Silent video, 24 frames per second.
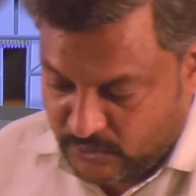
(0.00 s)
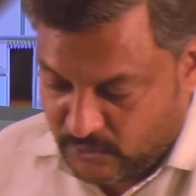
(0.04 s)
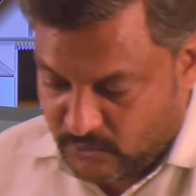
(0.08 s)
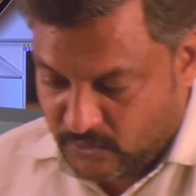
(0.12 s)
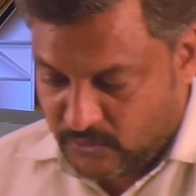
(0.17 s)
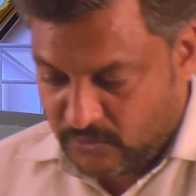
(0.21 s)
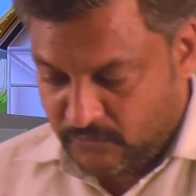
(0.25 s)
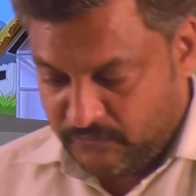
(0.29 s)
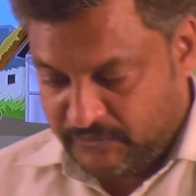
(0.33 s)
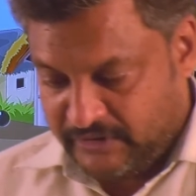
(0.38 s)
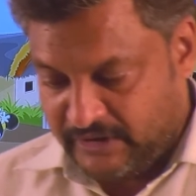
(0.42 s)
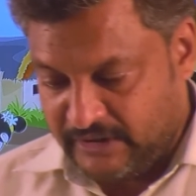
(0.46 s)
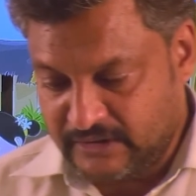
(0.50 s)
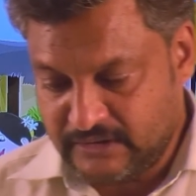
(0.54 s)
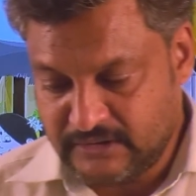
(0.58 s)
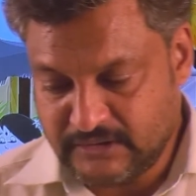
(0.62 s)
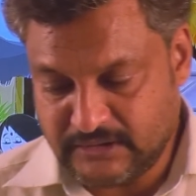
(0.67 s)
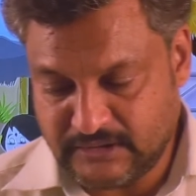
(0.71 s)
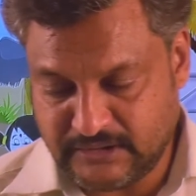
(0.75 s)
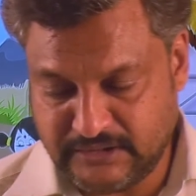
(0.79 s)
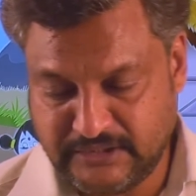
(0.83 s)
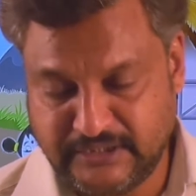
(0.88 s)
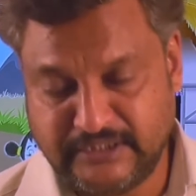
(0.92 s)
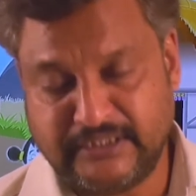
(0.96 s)
know we are
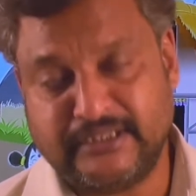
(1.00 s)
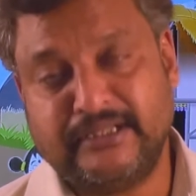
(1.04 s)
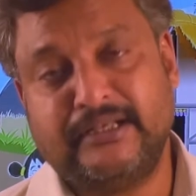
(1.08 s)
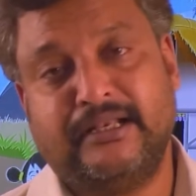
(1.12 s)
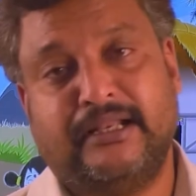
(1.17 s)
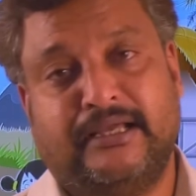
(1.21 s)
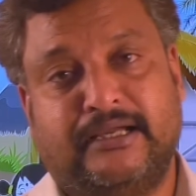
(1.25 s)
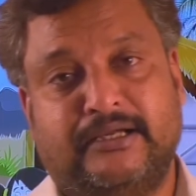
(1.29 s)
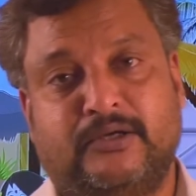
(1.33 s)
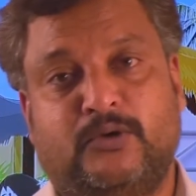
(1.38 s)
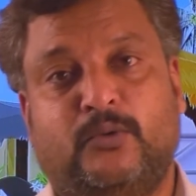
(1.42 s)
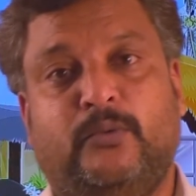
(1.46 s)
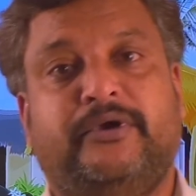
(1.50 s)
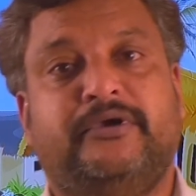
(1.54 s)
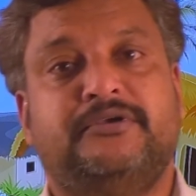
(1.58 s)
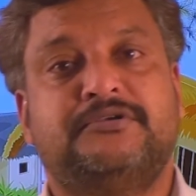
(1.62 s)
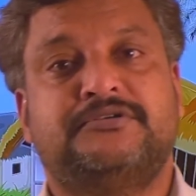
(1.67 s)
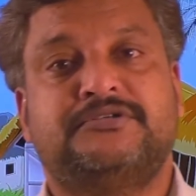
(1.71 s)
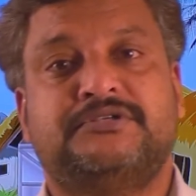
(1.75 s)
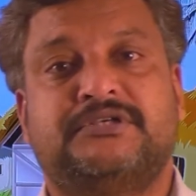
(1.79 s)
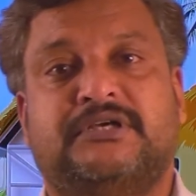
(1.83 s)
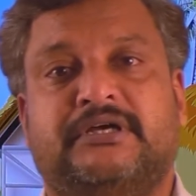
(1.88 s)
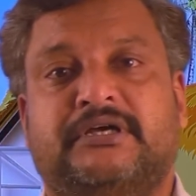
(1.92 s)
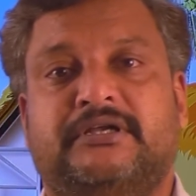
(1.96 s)
learning a language,
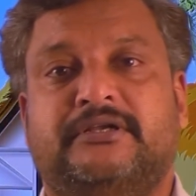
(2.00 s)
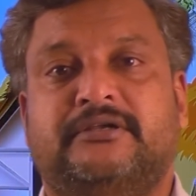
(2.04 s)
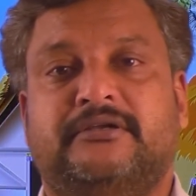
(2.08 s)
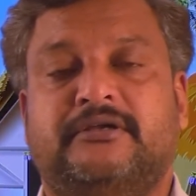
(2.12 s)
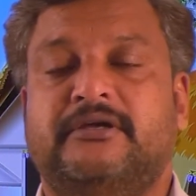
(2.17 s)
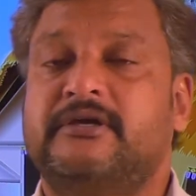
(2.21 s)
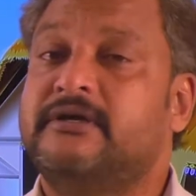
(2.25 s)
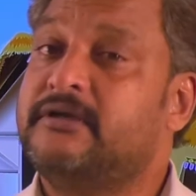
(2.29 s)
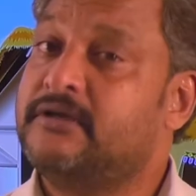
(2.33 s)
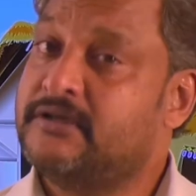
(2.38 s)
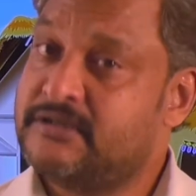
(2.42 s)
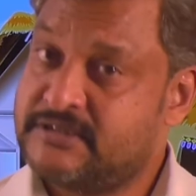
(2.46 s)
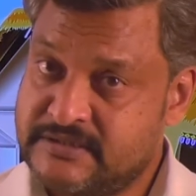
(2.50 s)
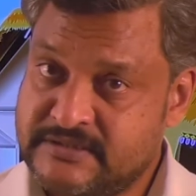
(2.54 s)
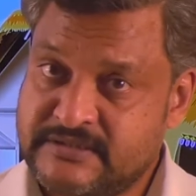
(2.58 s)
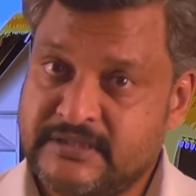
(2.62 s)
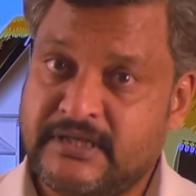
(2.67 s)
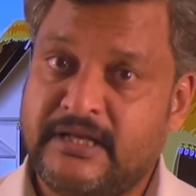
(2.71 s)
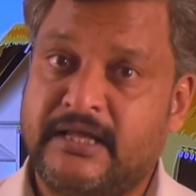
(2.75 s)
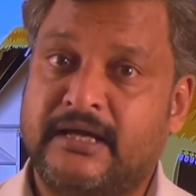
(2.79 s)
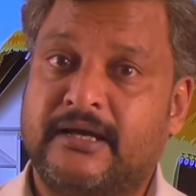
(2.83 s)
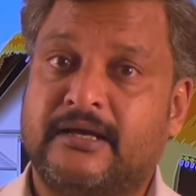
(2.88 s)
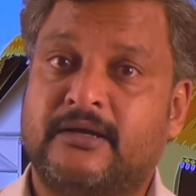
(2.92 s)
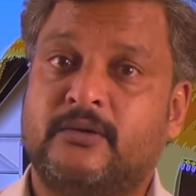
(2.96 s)
and English is a
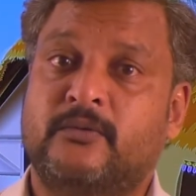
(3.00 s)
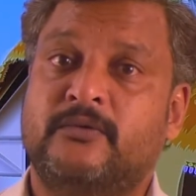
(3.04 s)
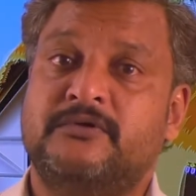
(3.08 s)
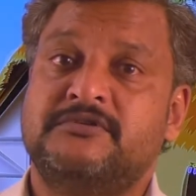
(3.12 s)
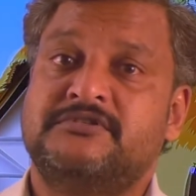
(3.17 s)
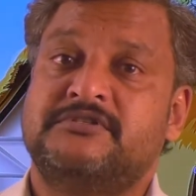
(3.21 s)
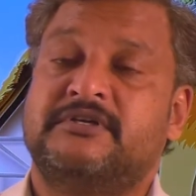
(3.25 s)
language.